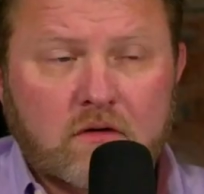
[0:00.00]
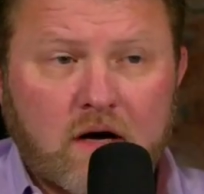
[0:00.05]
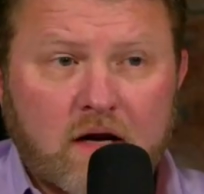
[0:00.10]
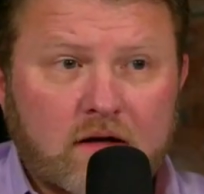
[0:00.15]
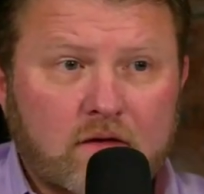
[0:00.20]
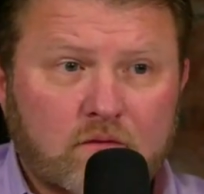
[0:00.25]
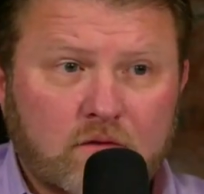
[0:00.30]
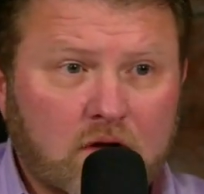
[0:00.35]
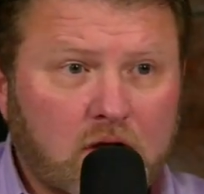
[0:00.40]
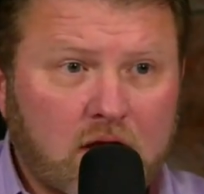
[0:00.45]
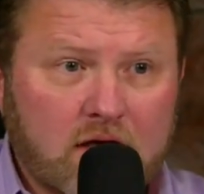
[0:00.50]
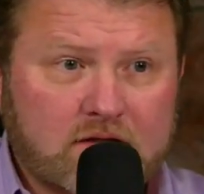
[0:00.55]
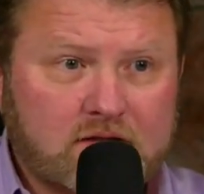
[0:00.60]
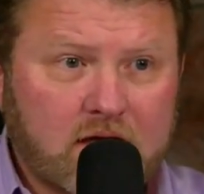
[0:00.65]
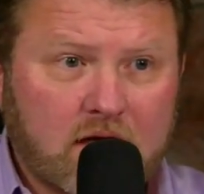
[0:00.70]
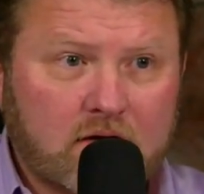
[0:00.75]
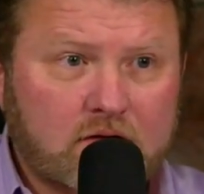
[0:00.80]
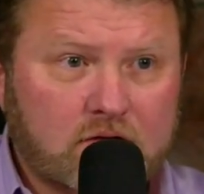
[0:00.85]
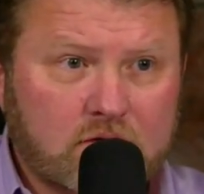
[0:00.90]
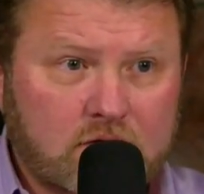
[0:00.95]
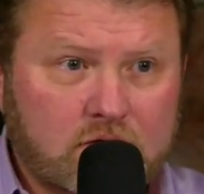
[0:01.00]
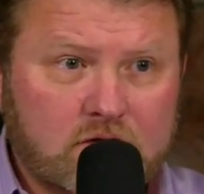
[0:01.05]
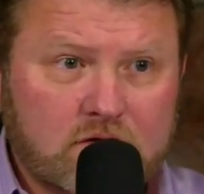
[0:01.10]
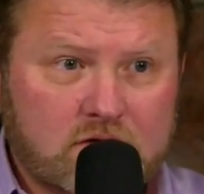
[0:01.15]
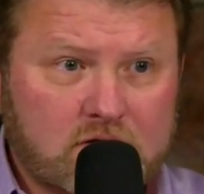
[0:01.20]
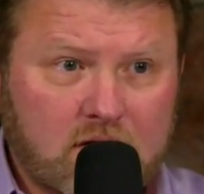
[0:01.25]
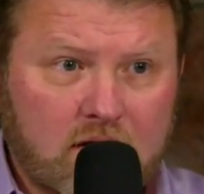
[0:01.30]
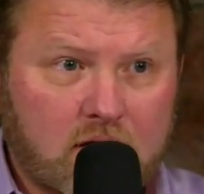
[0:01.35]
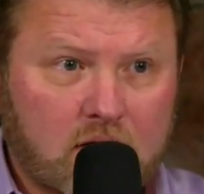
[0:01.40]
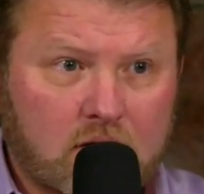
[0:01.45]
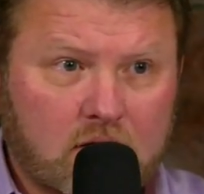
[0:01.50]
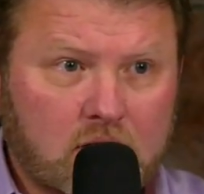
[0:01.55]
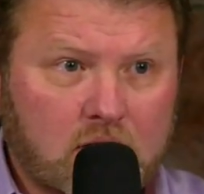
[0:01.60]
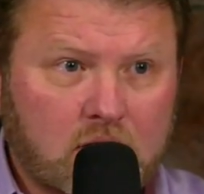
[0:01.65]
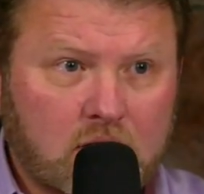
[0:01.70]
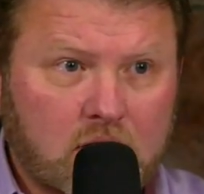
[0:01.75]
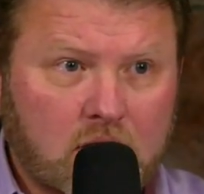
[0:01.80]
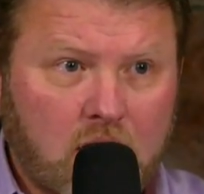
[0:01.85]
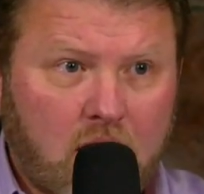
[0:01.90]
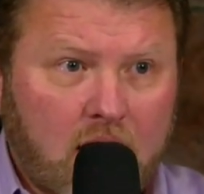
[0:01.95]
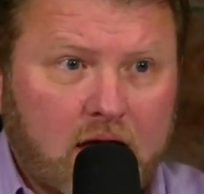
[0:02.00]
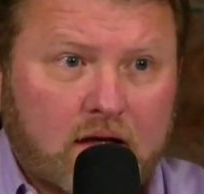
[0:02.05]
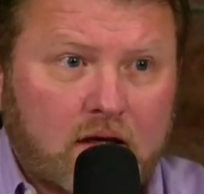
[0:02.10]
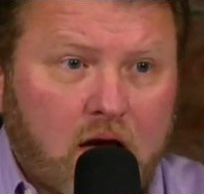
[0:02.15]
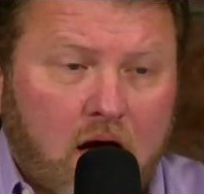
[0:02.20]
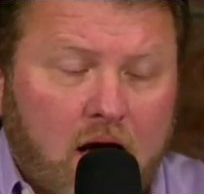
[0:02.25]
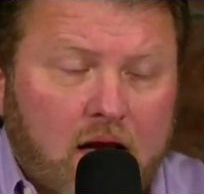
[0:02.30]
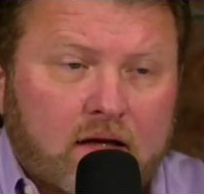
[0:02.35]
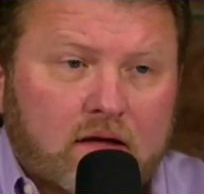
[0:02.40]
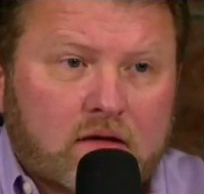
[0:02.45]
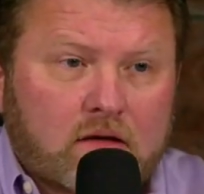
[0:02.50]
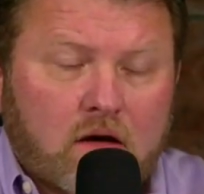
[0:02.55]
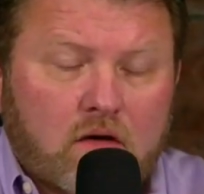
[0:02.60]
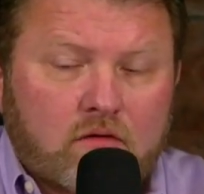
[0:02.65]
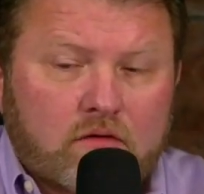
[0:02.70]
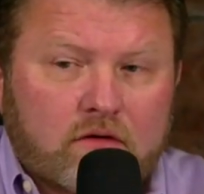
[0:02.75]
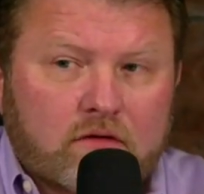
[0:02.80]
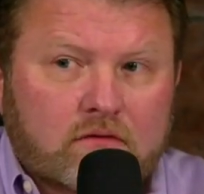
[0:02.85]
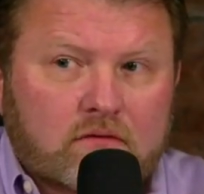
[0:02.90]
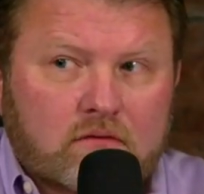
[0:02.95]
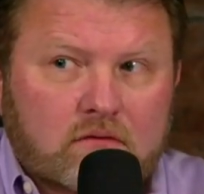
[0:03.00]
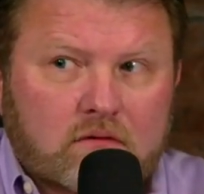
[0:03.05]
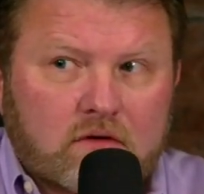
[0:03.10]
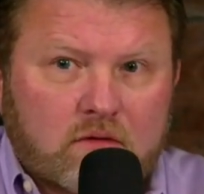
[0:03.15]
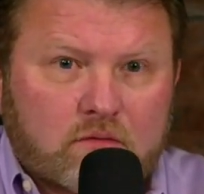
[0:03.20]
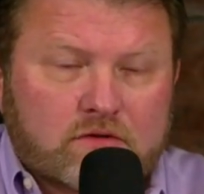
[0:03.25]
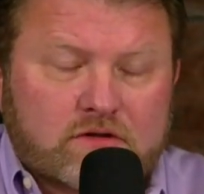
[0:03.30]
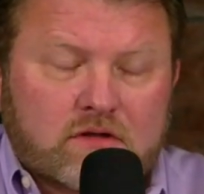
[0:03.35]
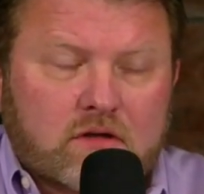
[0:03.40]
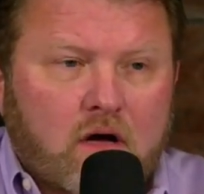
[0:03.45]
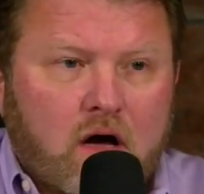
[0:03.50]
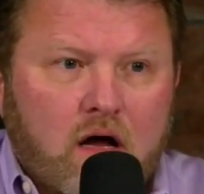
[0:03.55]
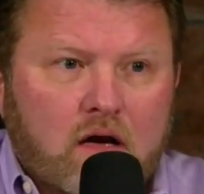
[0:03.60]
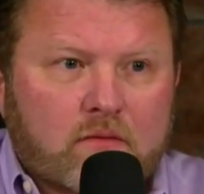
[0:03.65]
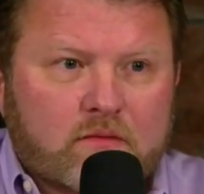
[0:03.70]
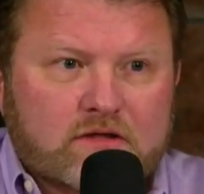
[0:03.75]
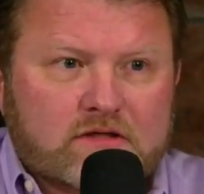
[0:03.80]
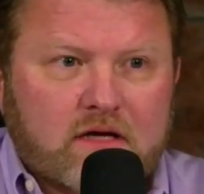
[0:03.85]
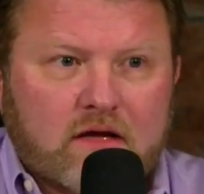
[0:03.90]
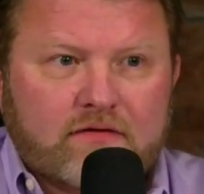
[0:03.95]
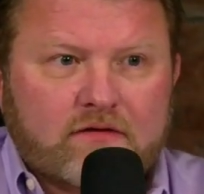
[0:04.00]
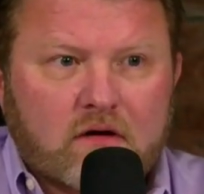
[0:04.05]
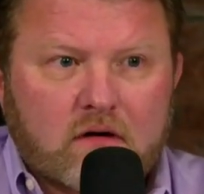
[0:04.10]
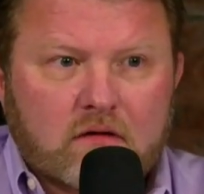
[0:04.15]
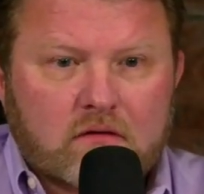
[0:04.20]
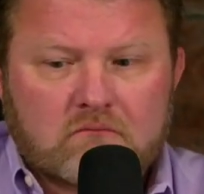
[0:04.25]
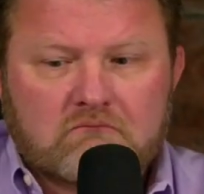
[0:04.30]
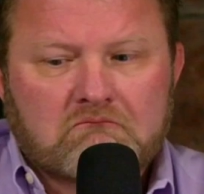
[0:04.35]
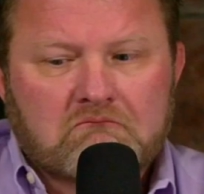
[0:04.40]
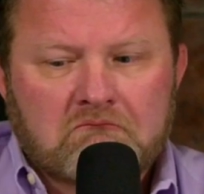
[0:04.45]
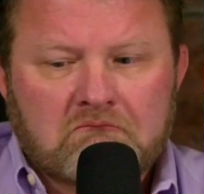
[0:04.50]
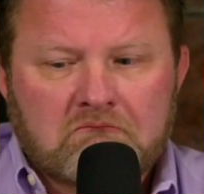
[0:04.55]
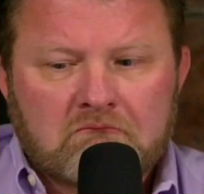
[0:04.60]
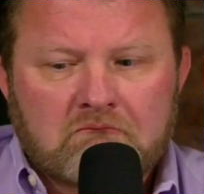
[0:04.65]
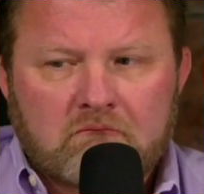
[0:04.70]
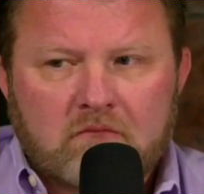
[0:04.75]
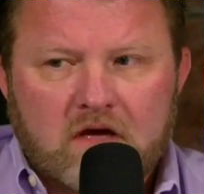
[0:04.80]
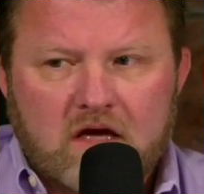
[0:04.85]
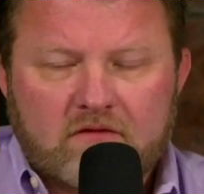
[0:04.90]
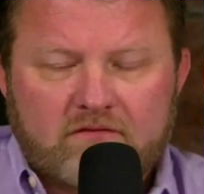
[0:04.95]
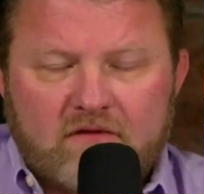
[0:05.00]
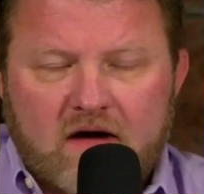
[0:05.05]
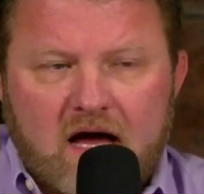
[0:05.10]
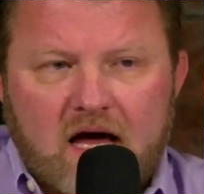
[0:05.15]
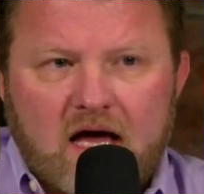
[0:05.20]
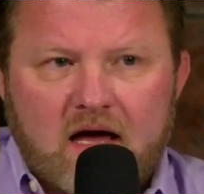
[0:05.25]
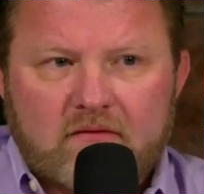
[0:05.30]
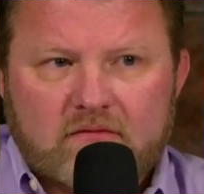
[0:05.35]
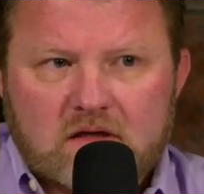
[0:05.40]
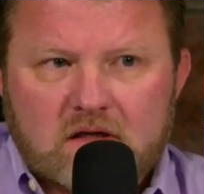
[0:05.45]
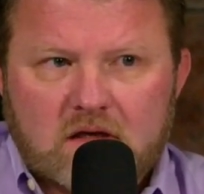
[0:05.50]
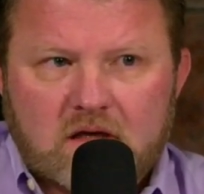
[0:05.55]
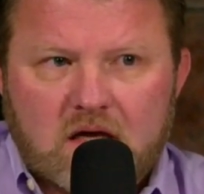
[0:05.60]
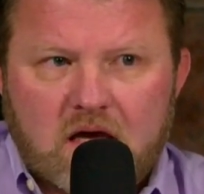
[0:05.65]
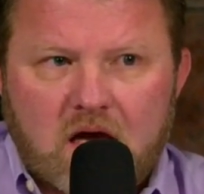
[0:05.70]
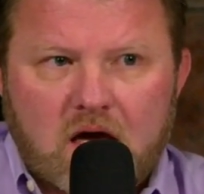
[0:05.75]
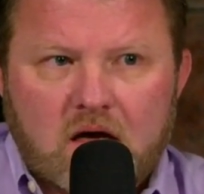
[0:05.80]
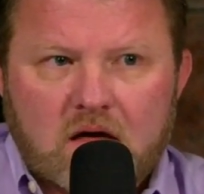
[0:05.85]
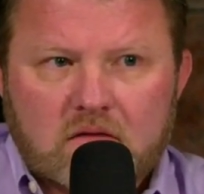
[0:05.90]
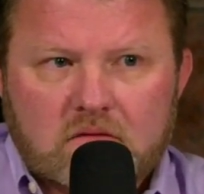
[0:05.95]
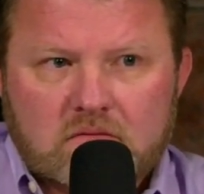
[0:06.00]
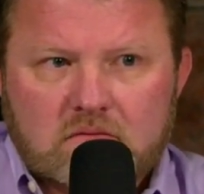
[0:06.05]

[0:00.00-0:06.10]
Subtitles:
didn't realize that till you just said it. I didn't know that it was anonymous. I thought if I have an account,